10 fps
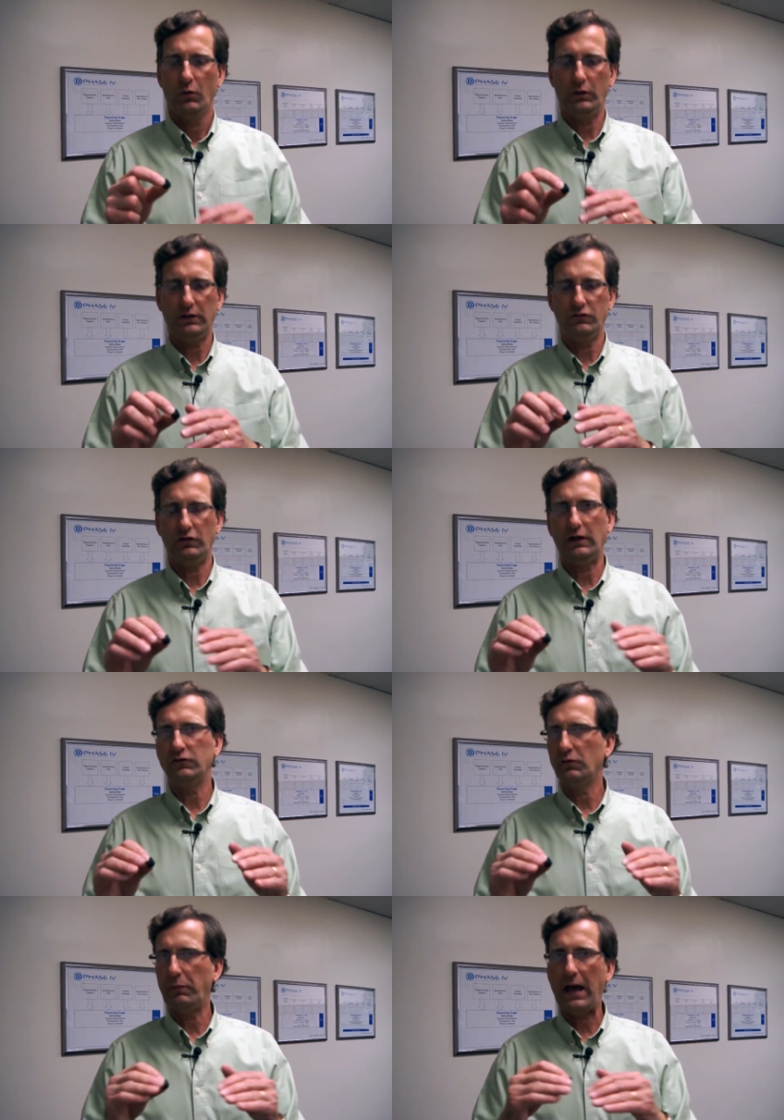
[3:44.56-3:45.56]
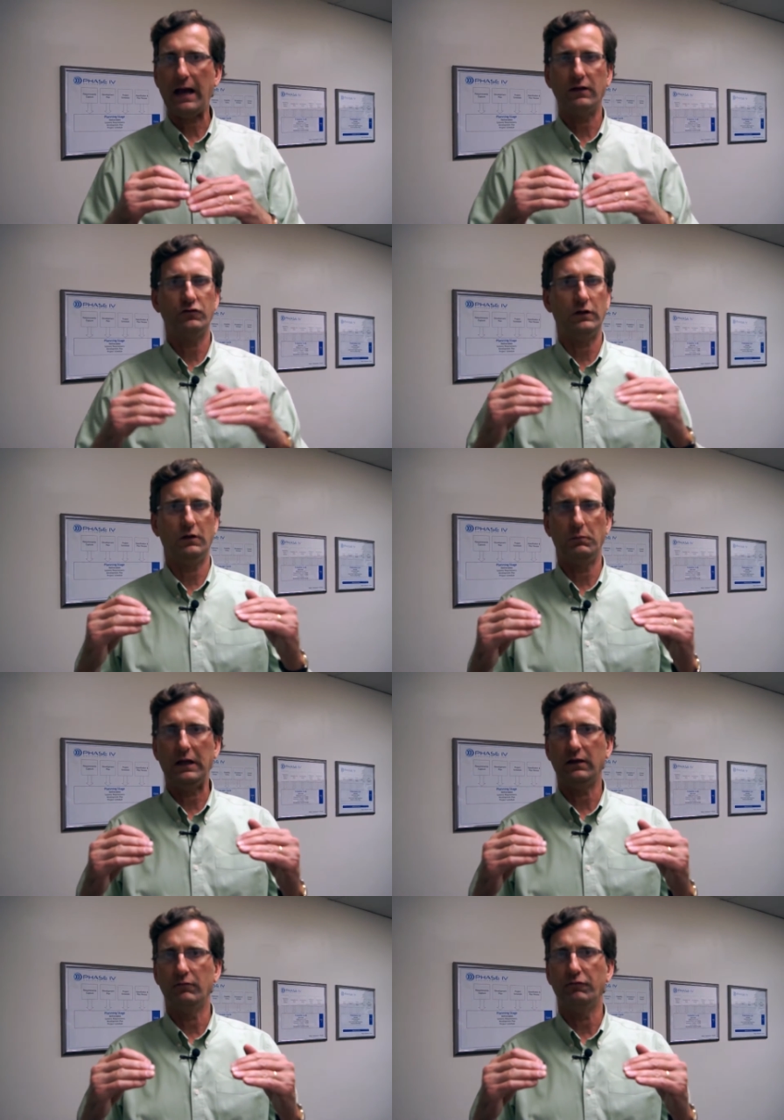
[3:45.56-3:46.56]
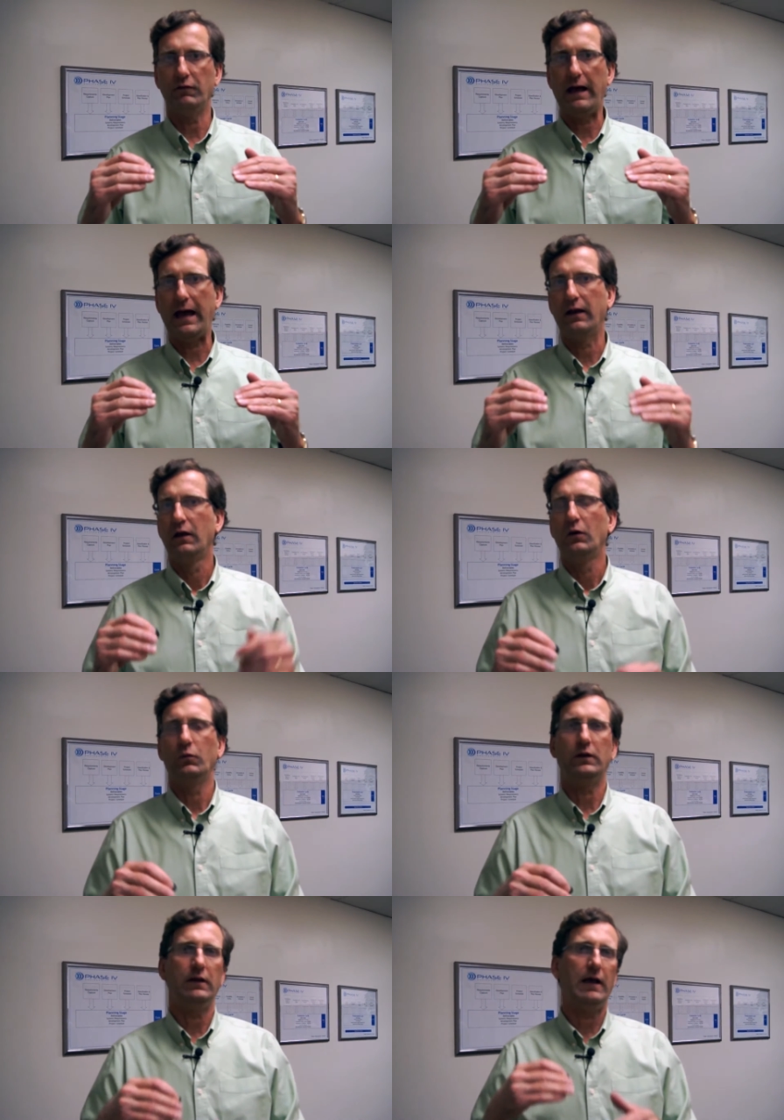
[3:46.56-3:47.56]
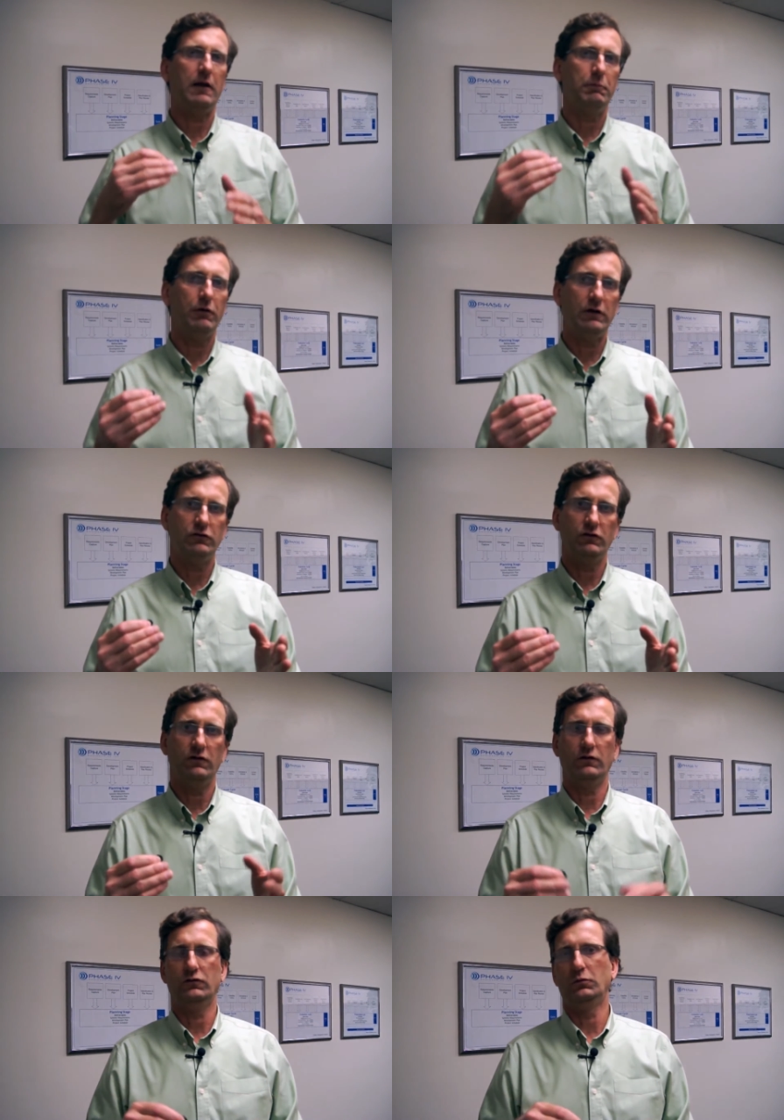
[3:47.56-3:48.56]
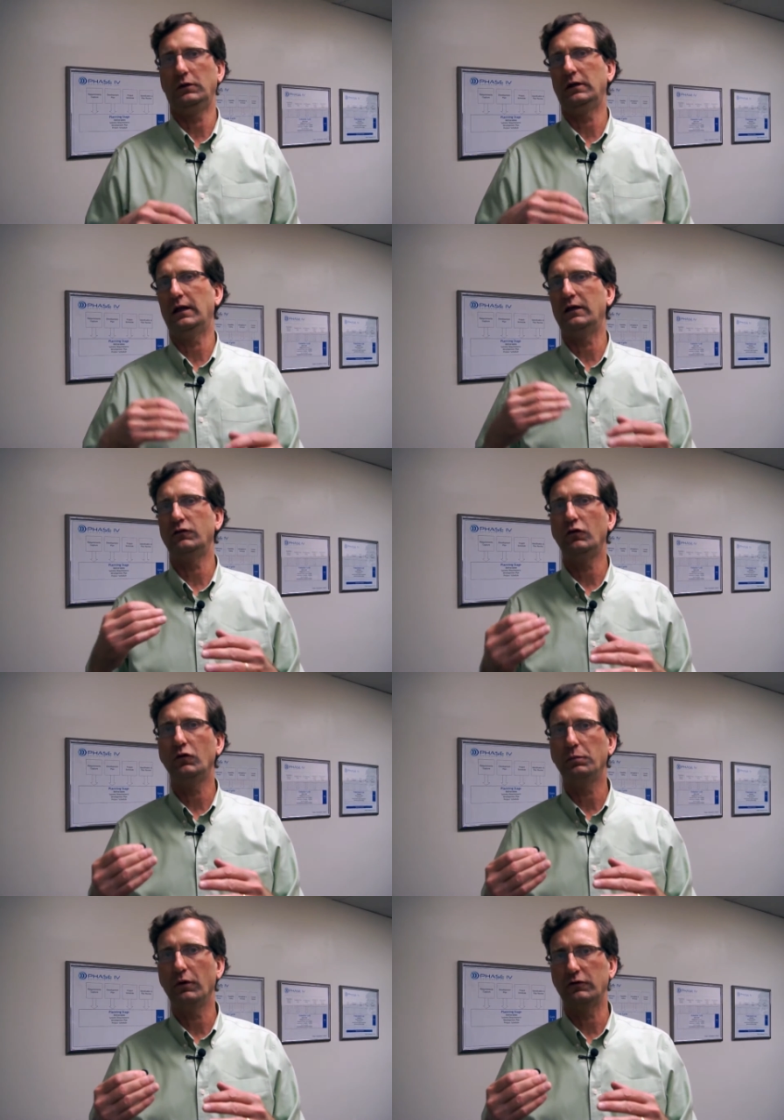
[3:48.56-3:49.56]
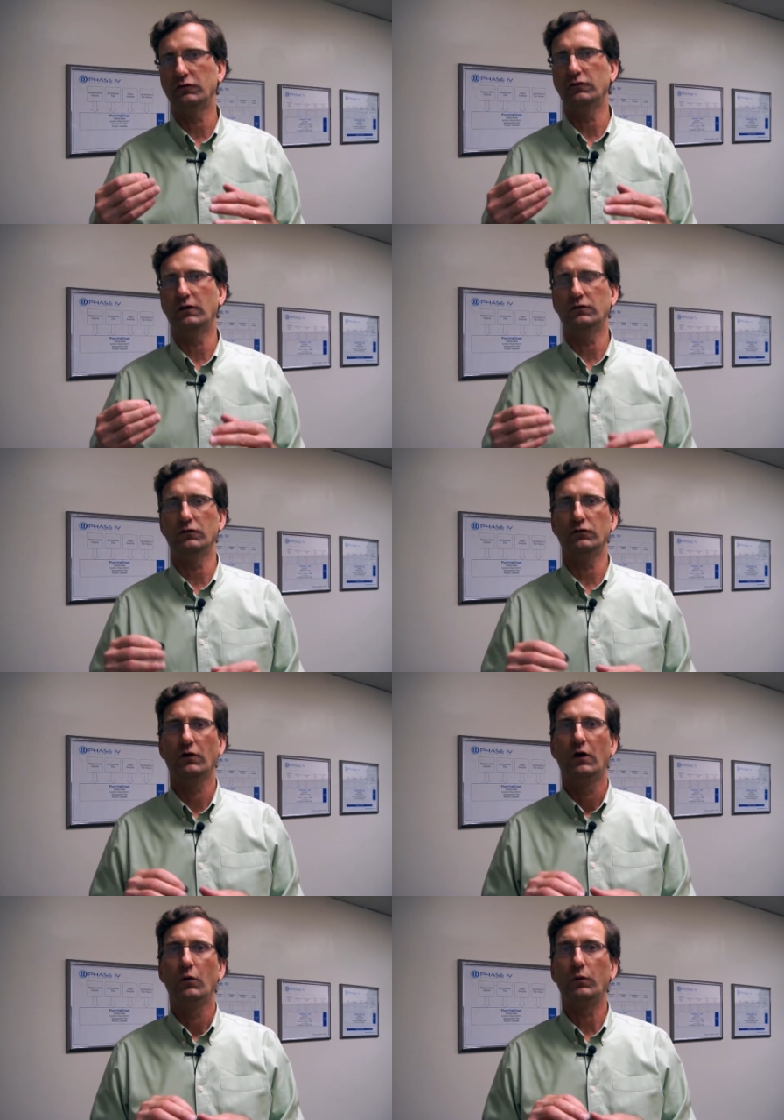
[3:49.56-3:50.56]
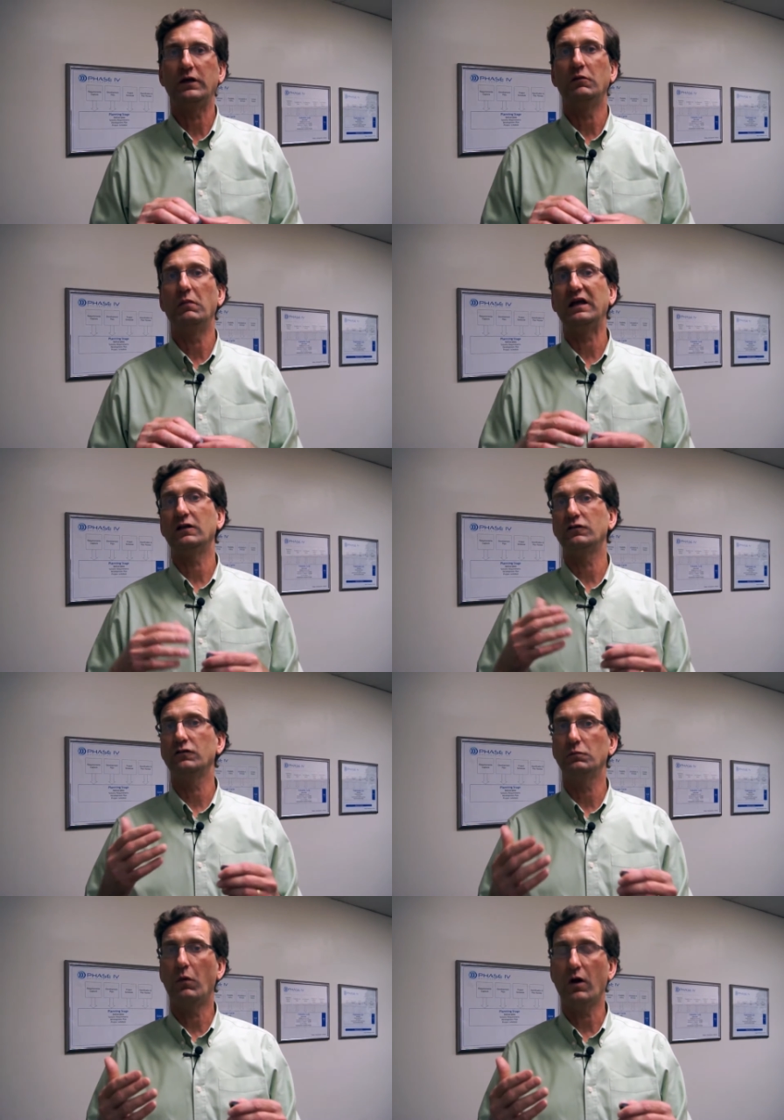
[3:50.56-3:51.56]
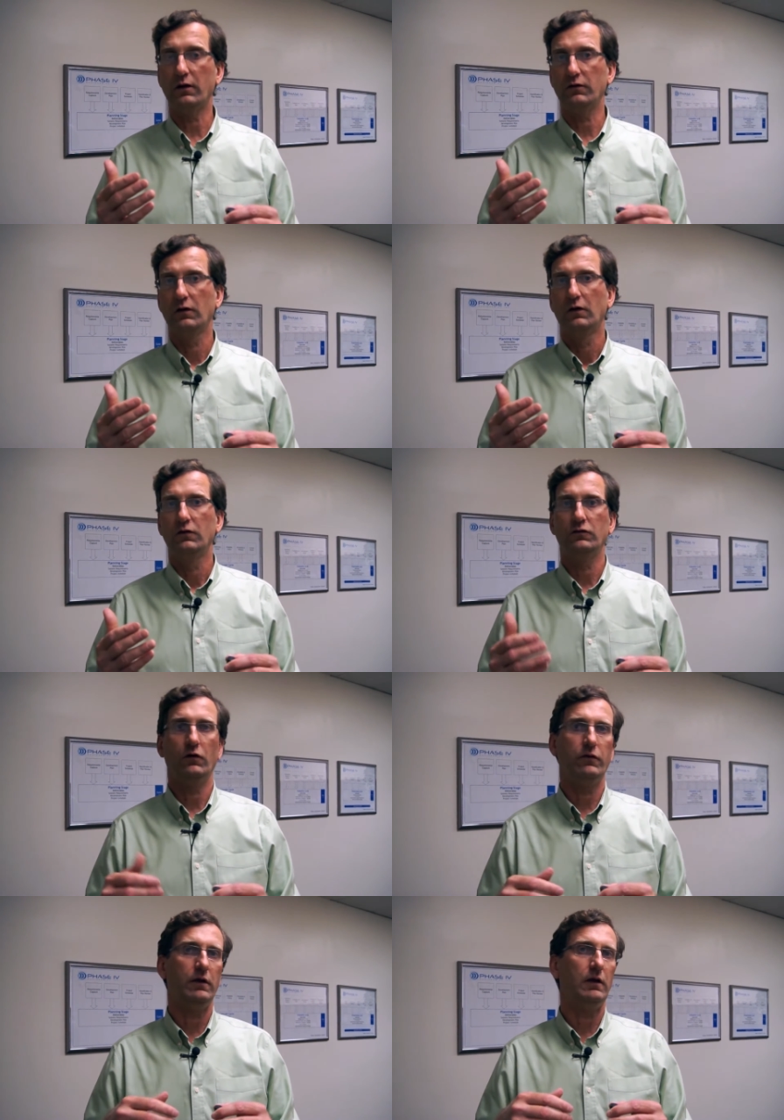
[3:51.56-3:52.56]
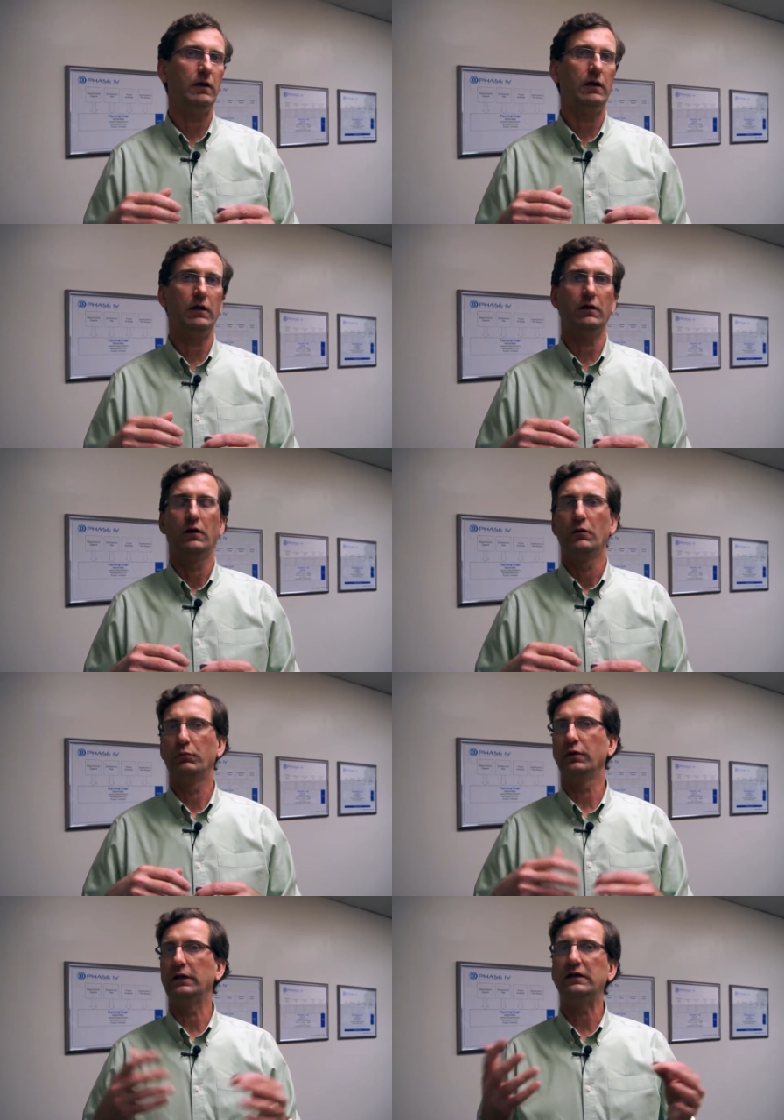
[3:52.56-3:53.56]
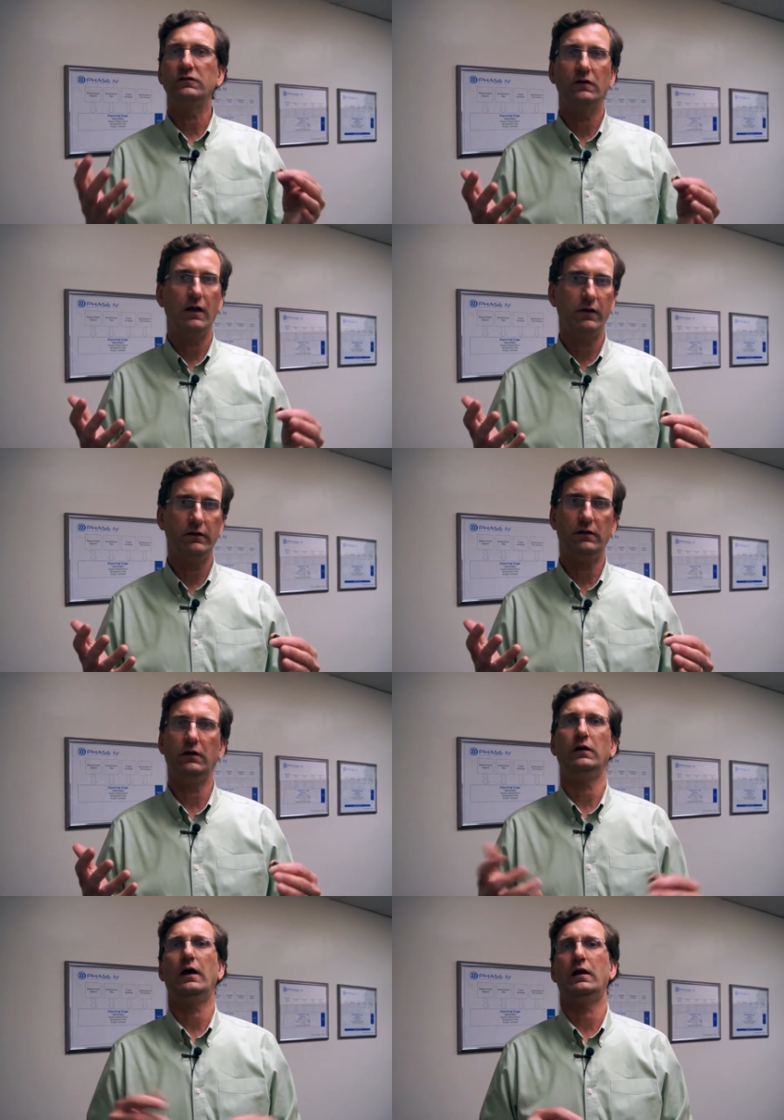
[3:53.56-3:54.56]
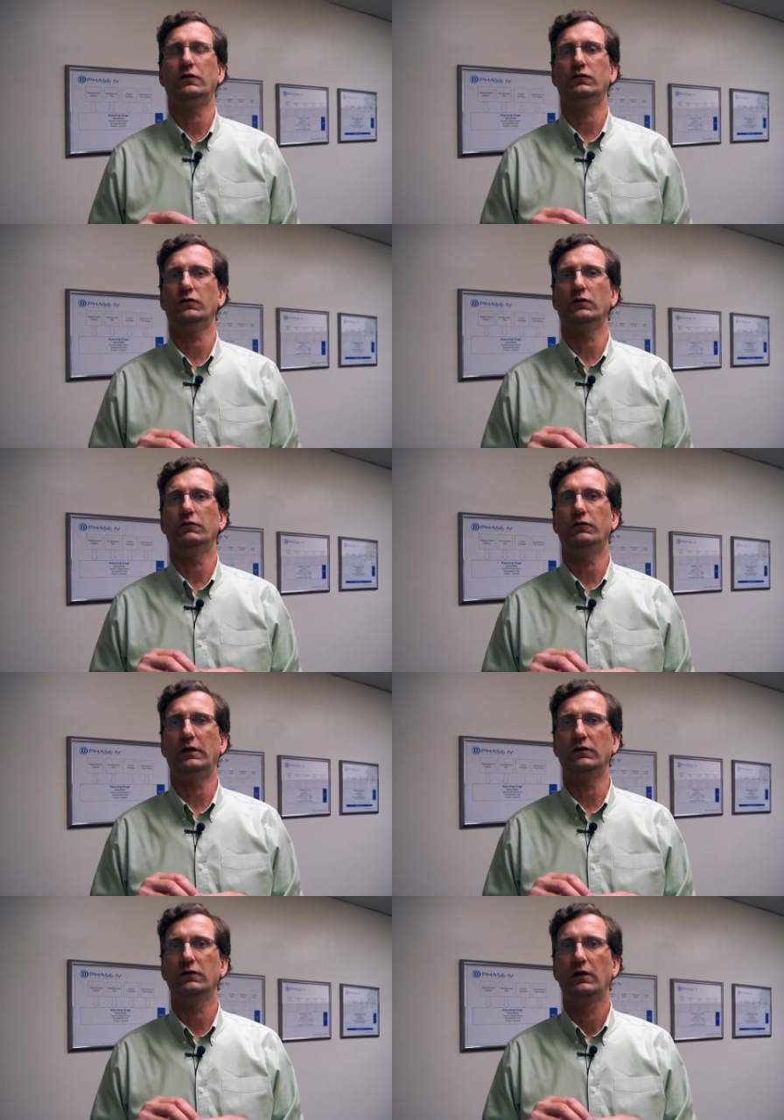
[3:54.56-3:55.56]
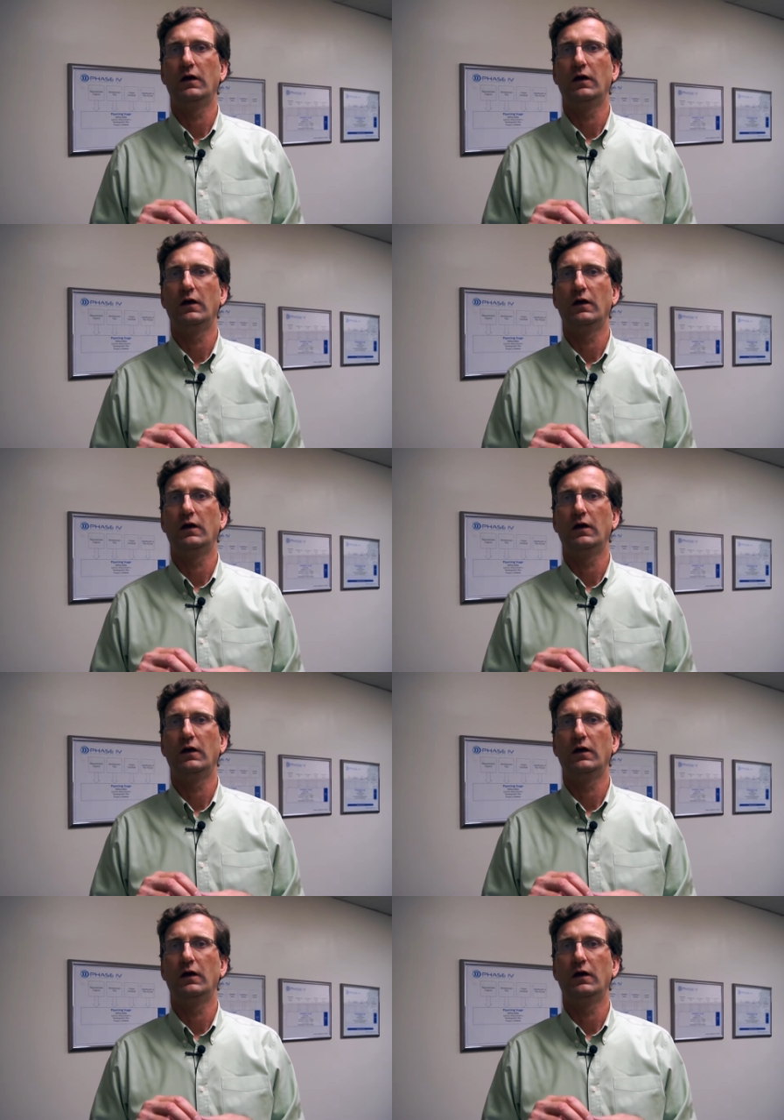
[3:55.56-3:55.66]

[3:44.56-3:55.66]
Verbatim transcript: We can change the packaging and make it flat. We can add a pressure sensor. We can add two pressure sensors. We can make it smart so that it blinks an L E D at a certain event.